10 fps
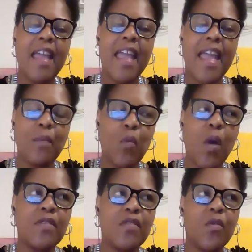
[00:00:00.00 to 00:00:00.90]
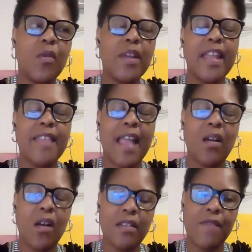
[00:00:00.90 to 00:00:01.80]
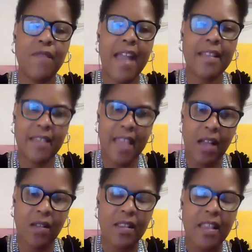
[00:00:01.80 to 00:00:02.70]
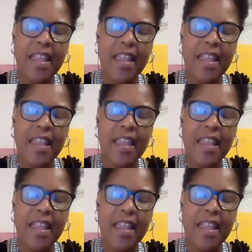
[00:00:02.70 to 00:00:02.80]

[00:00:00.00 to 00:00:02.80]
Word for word: and what story can that artifact tell.